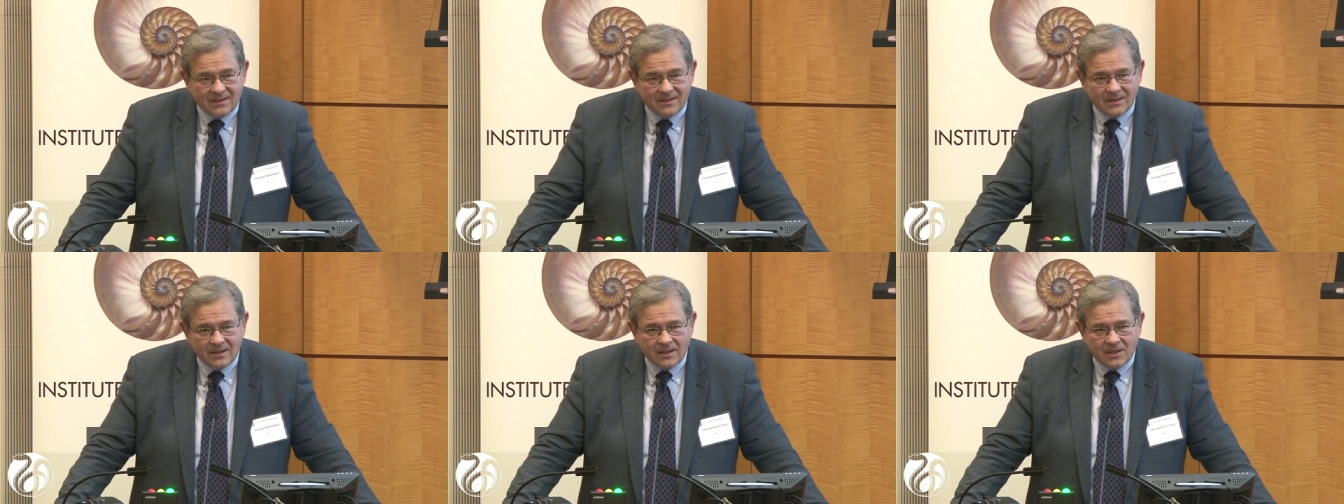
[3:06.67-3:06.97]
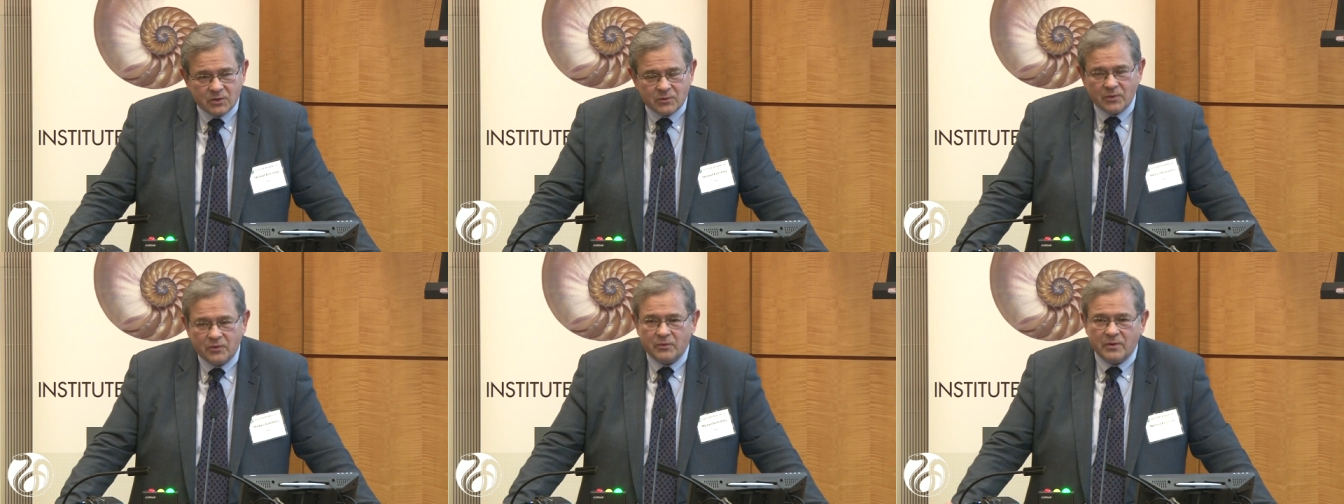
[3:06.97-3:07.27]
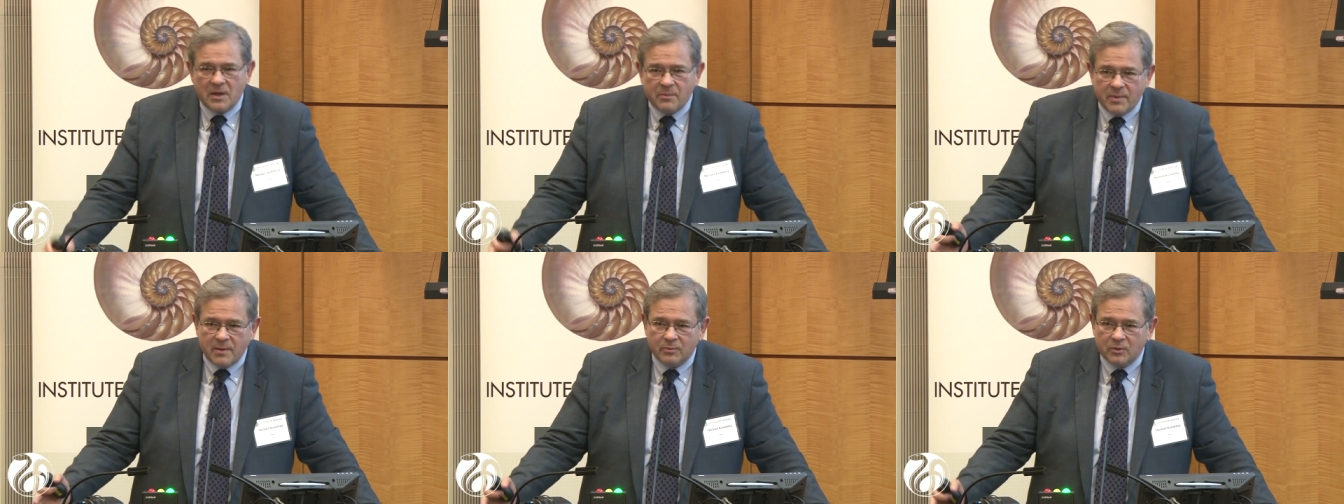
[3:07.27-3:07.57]
Because we're
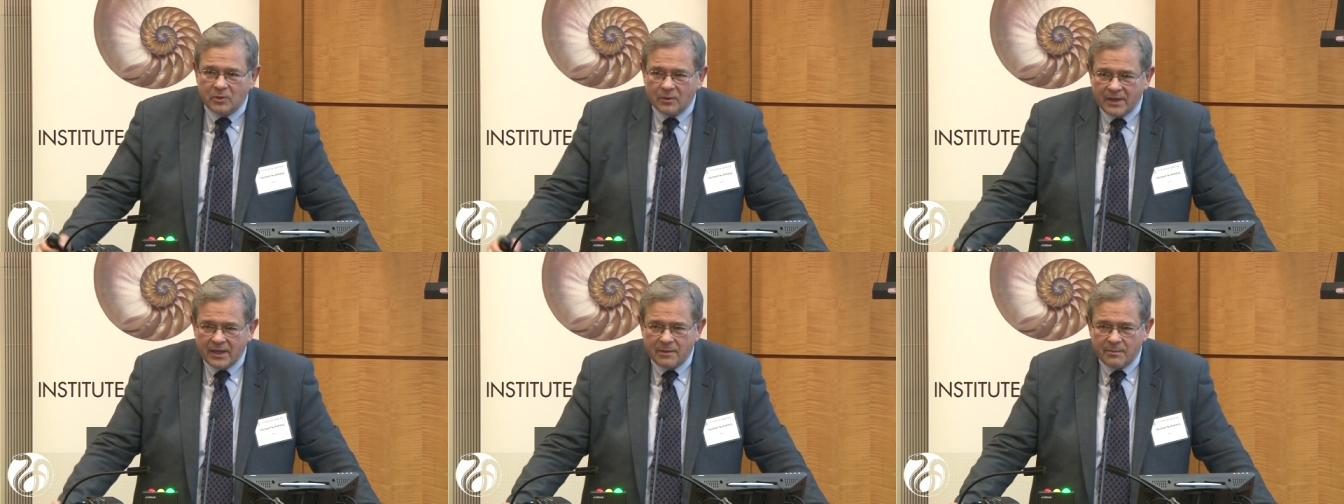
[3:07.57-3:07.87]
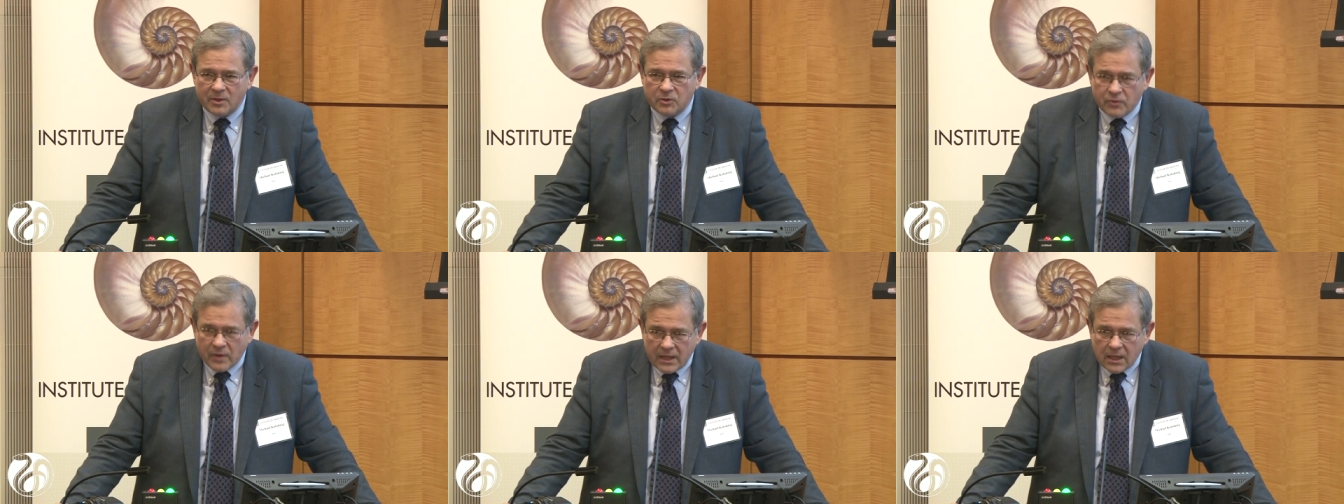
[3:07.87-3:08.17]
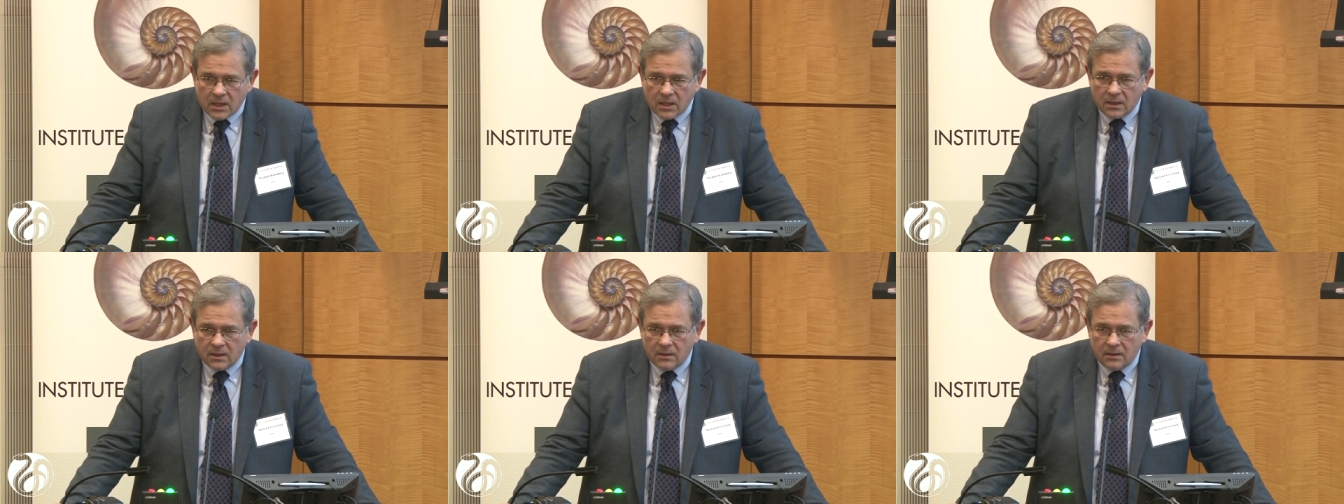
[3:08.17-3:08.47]
treating people who don't need to be
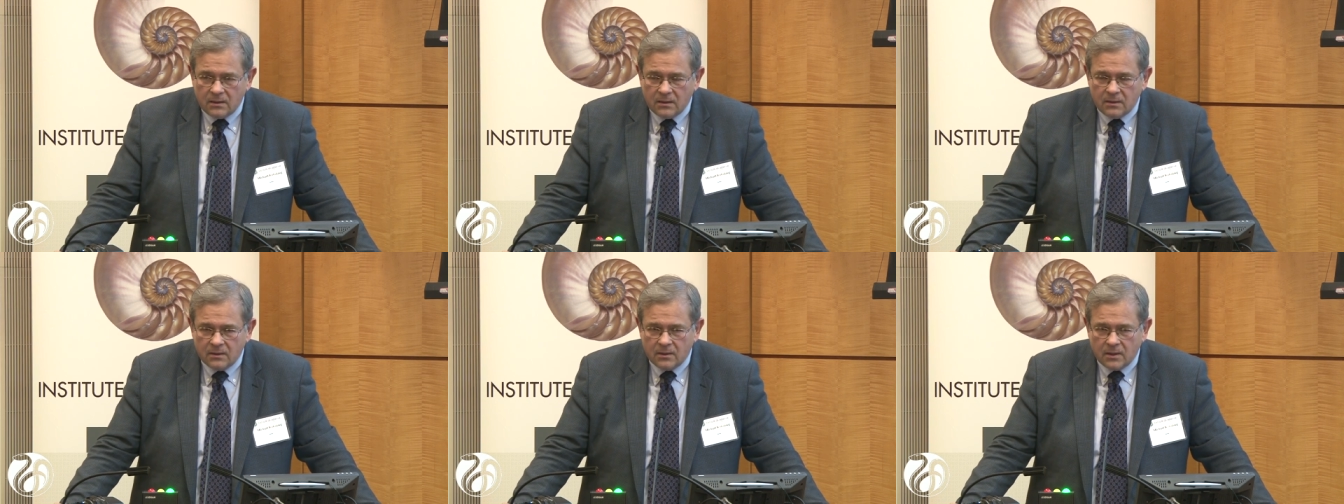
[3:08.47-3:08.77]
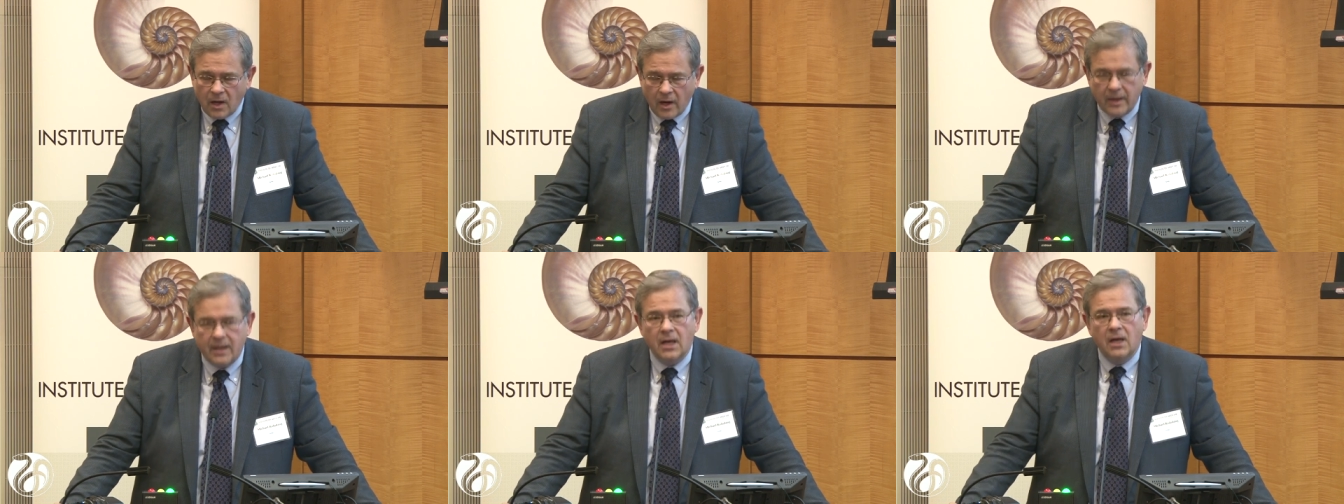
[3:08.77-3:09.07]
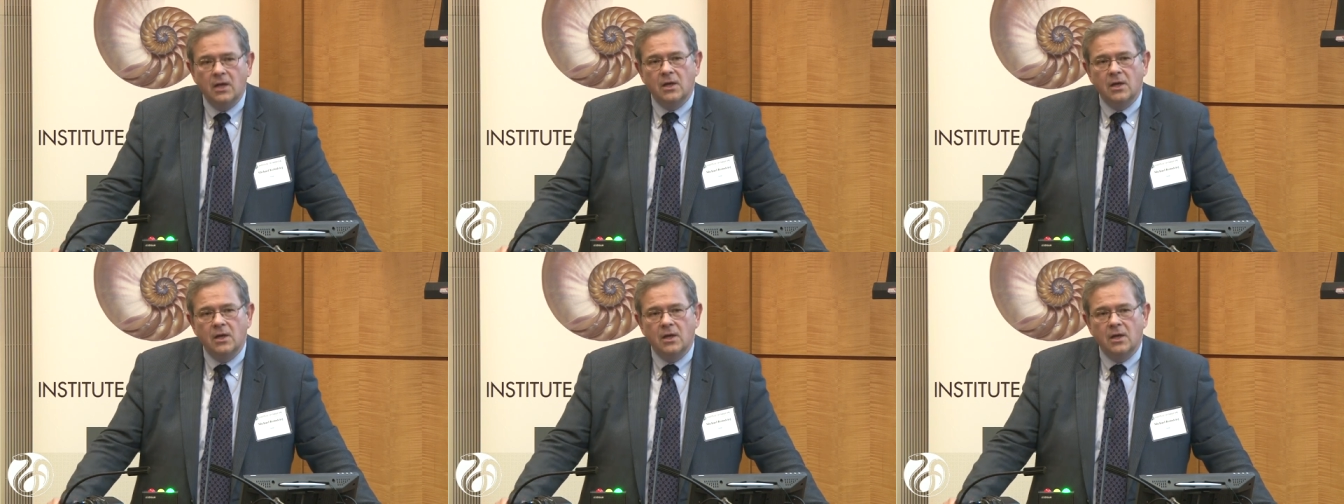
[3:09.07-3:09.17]
treated. All right.